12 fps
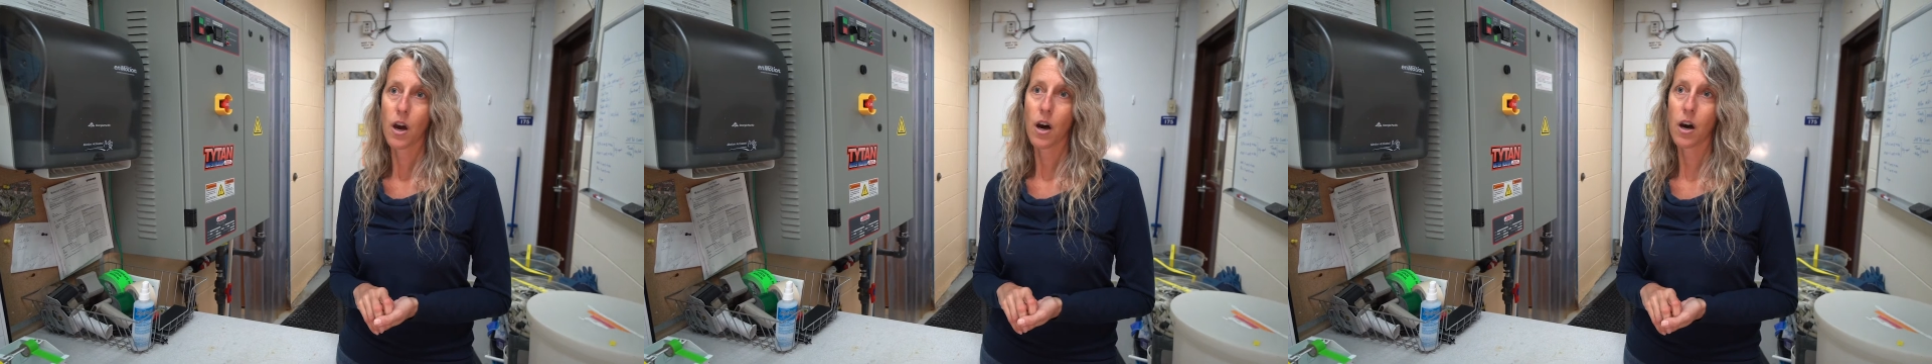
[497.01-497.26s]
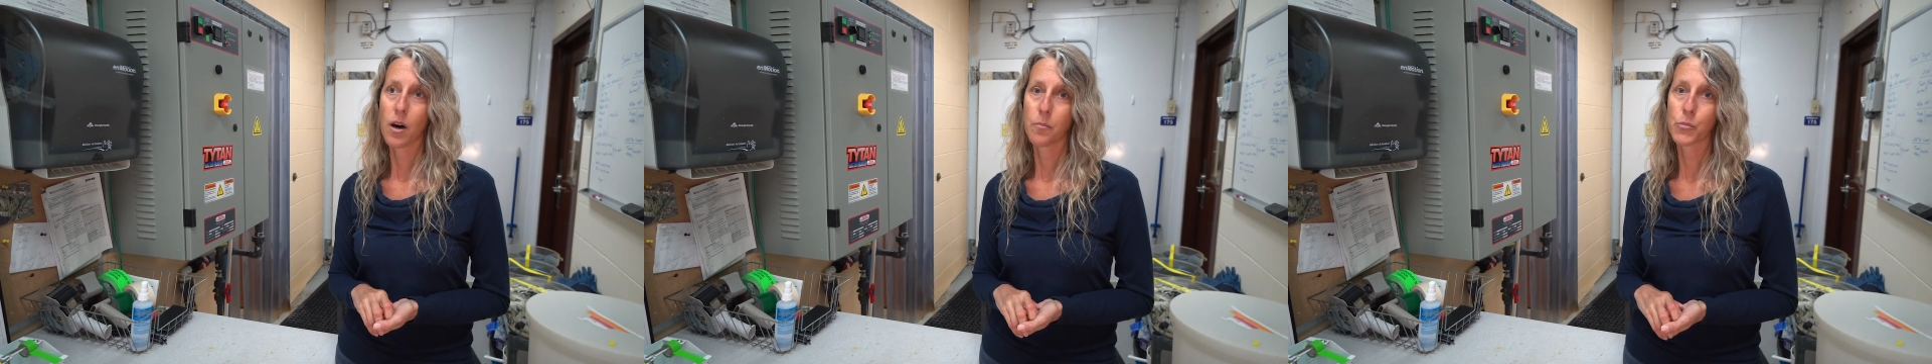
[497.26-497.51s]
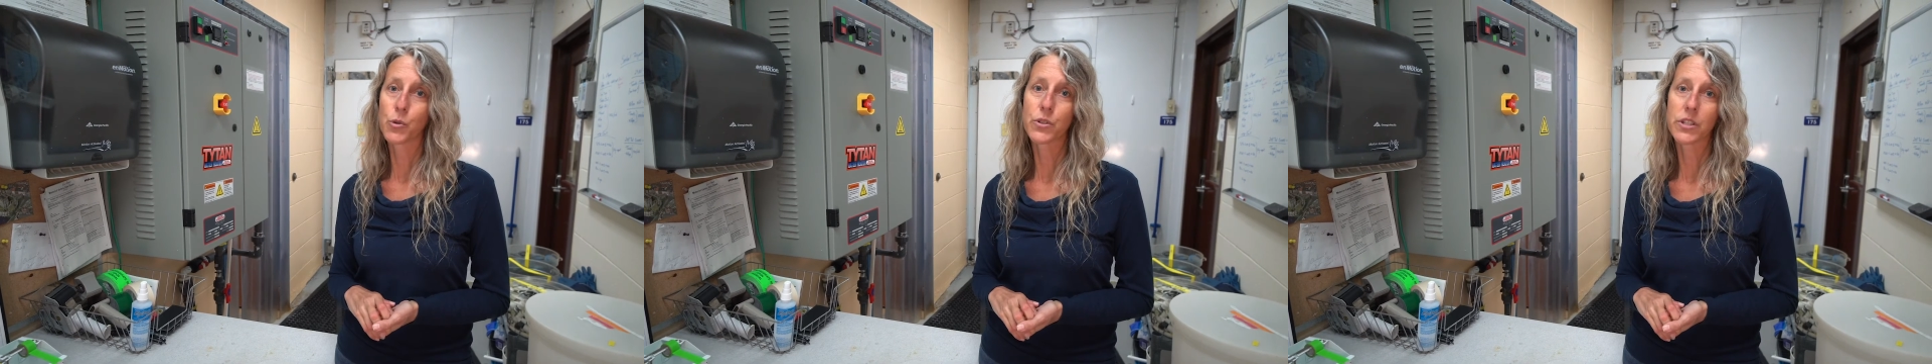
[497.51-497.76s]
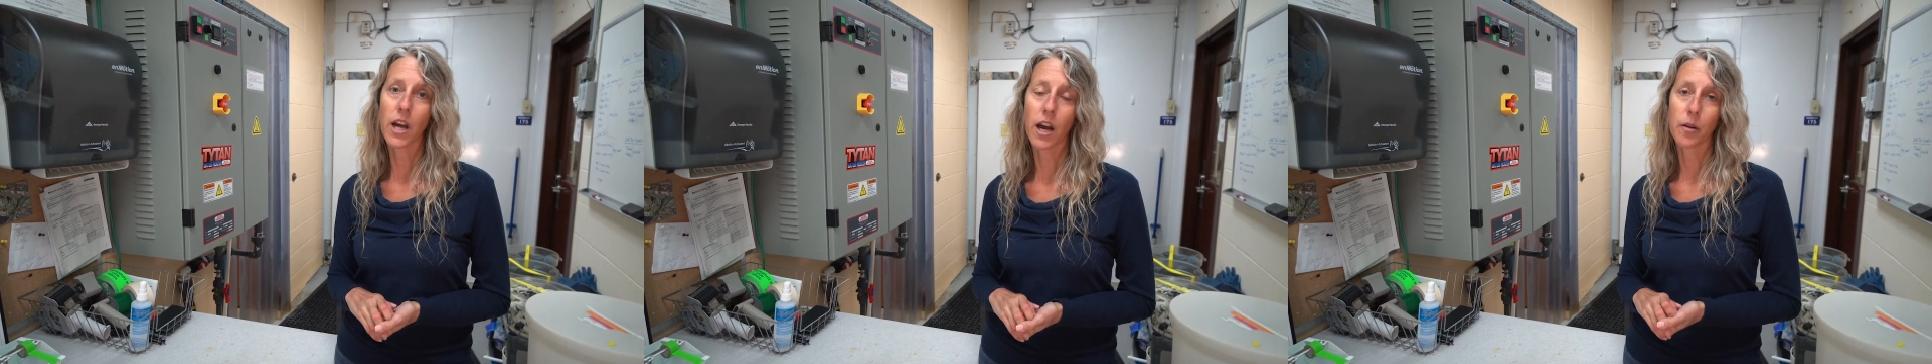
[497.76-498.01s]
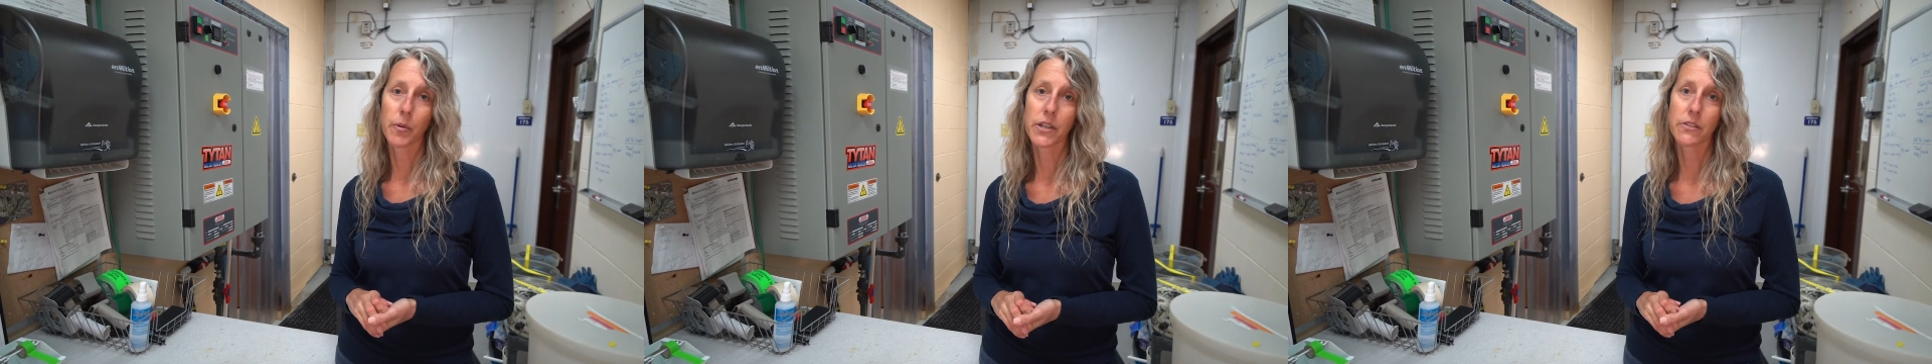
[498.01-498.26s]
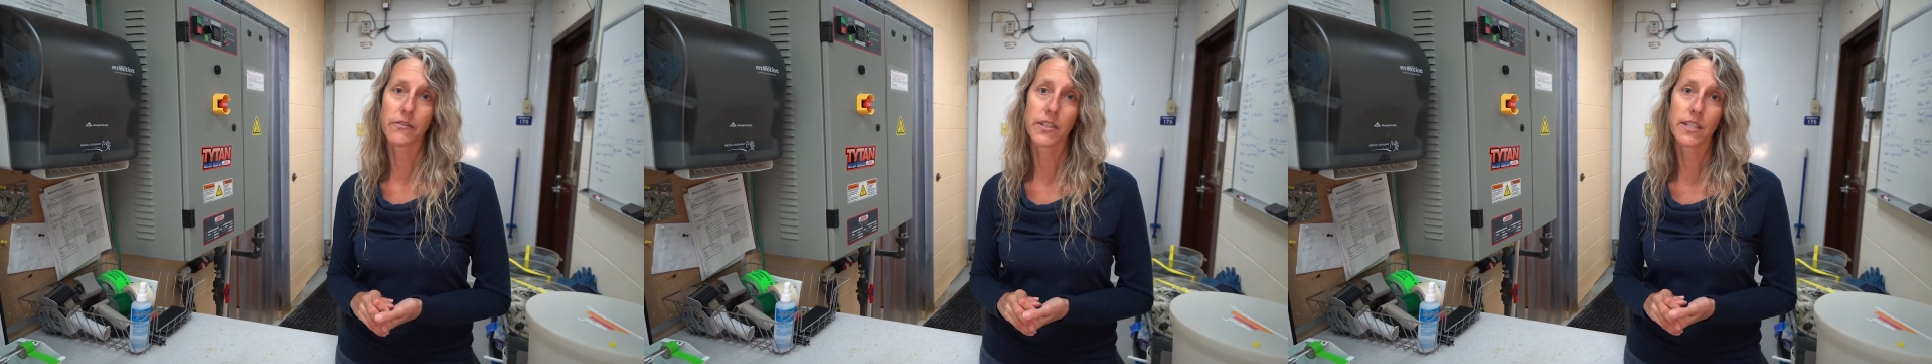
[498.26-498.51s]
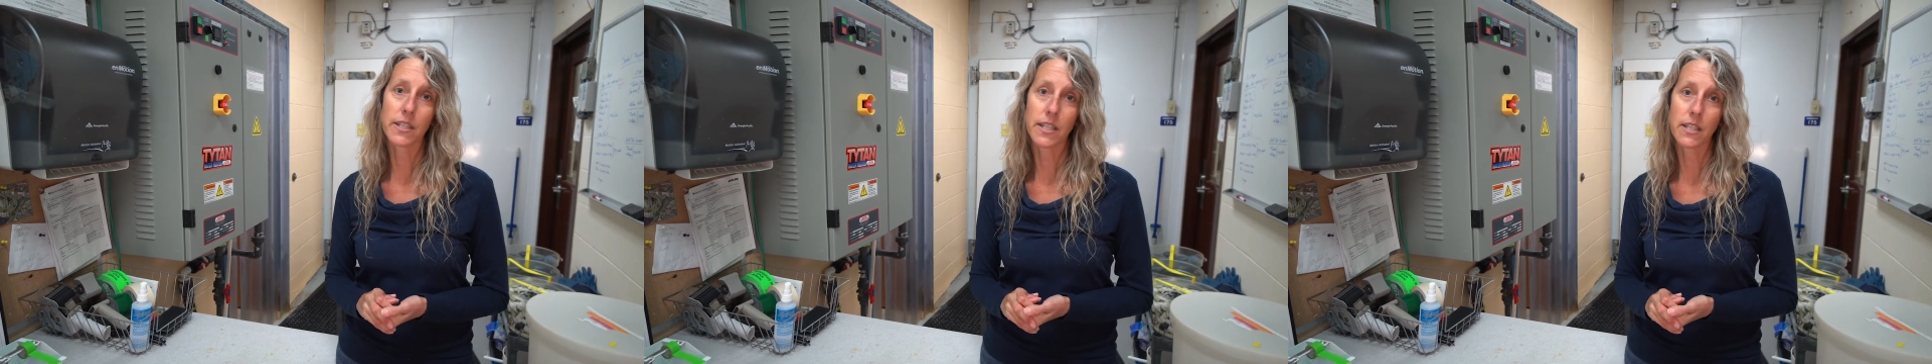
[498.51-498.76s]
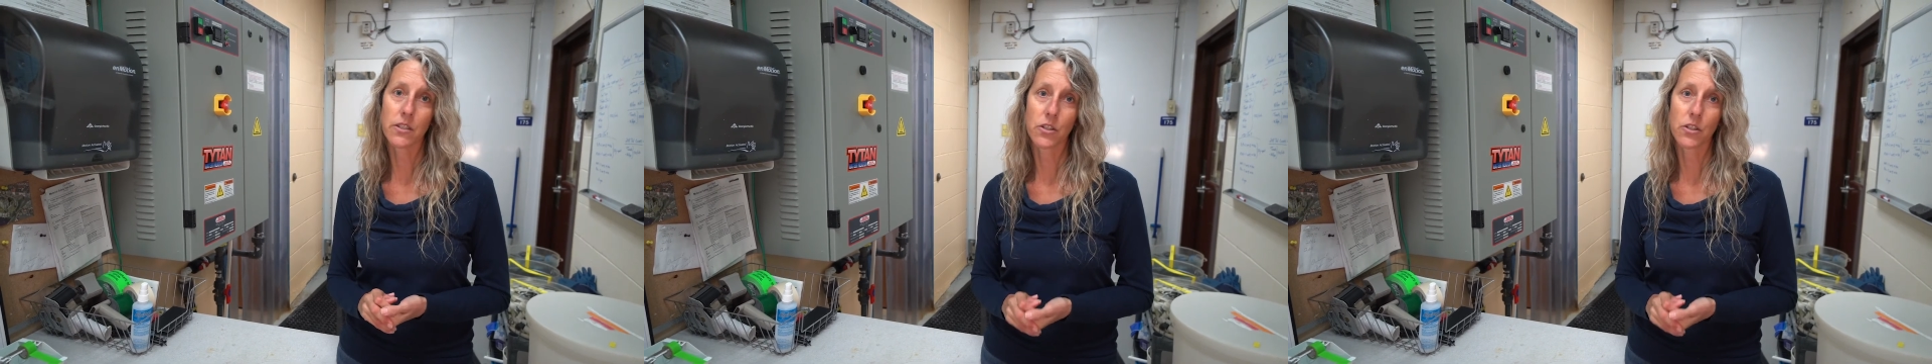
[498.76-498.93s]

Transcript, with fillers: um, broodstock because of the disease